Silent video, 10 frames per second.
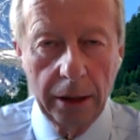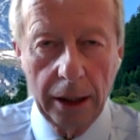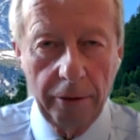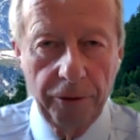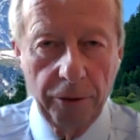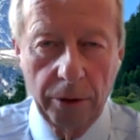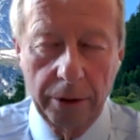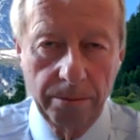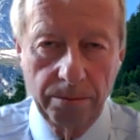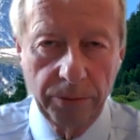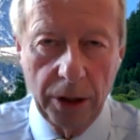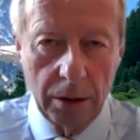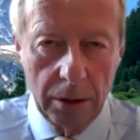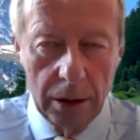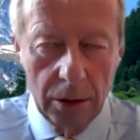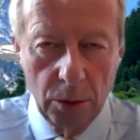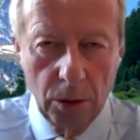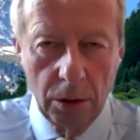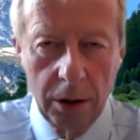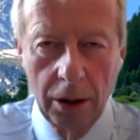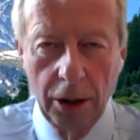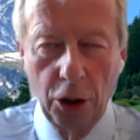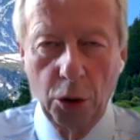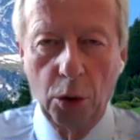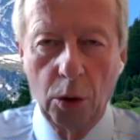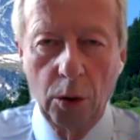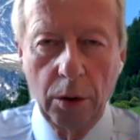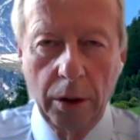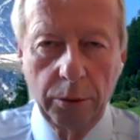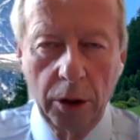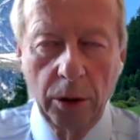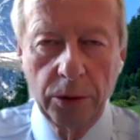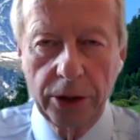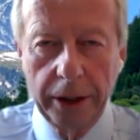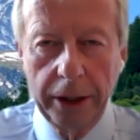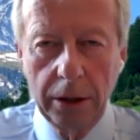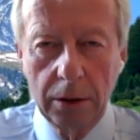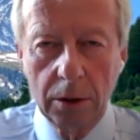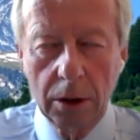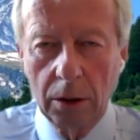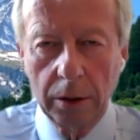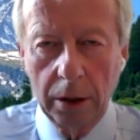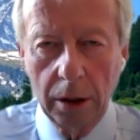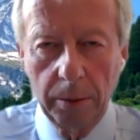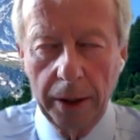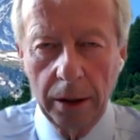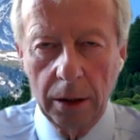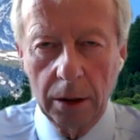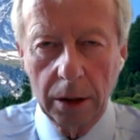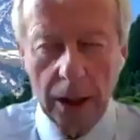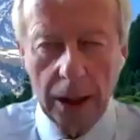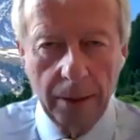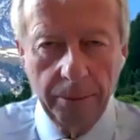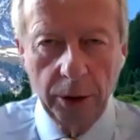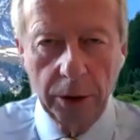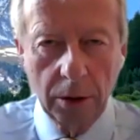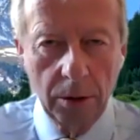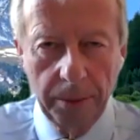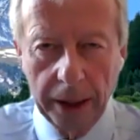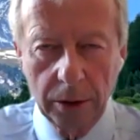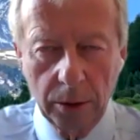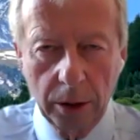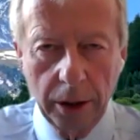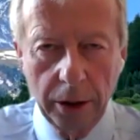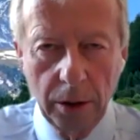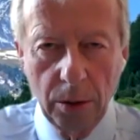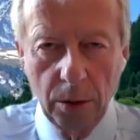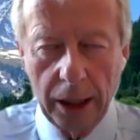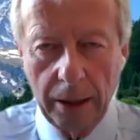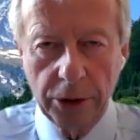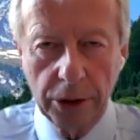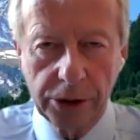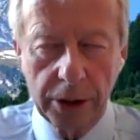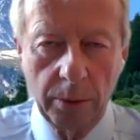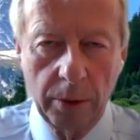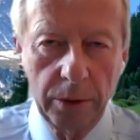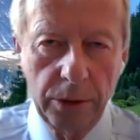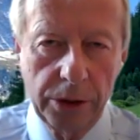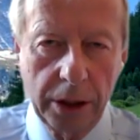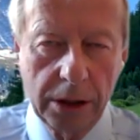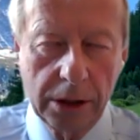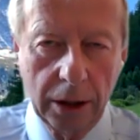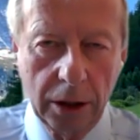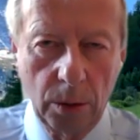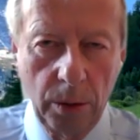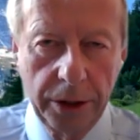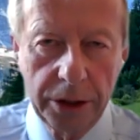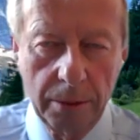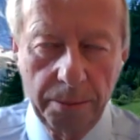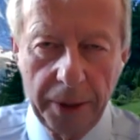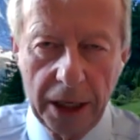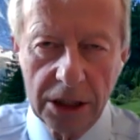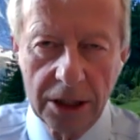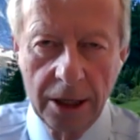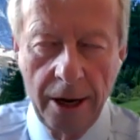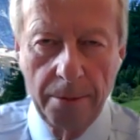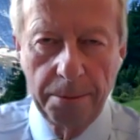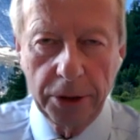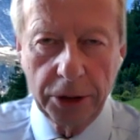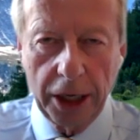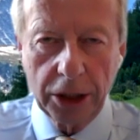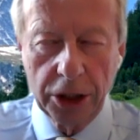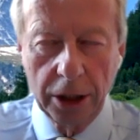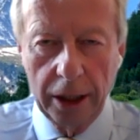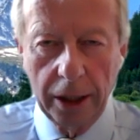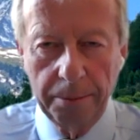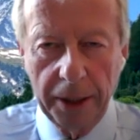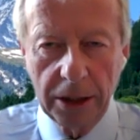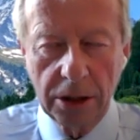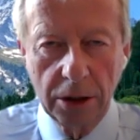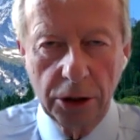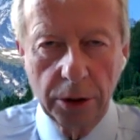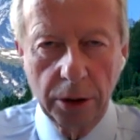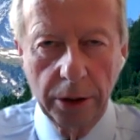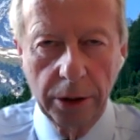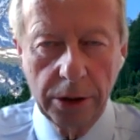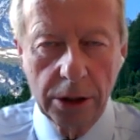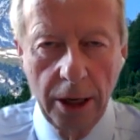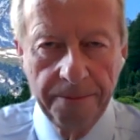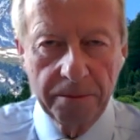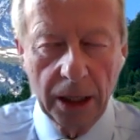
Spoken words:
therefore, you know, all roads lead to gold. You know, we are not, I'm not a gold bug, nor are you. I'm just someone who sees that gold is the best protection and the best insurance